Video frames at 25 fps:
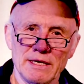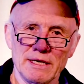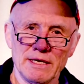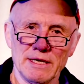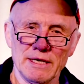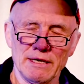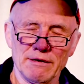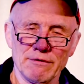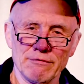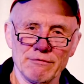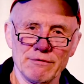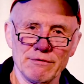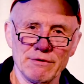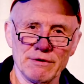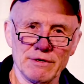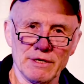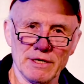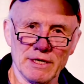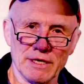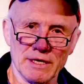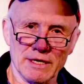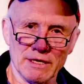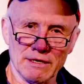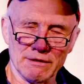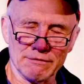
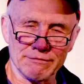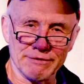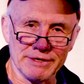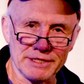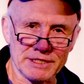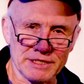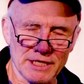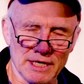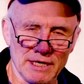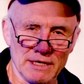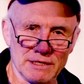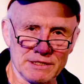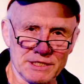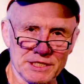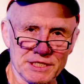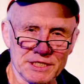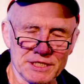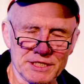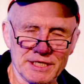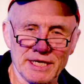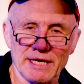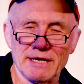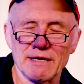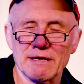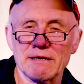
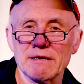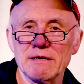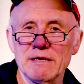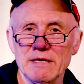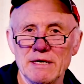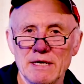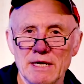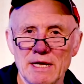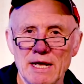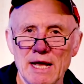Retardistan,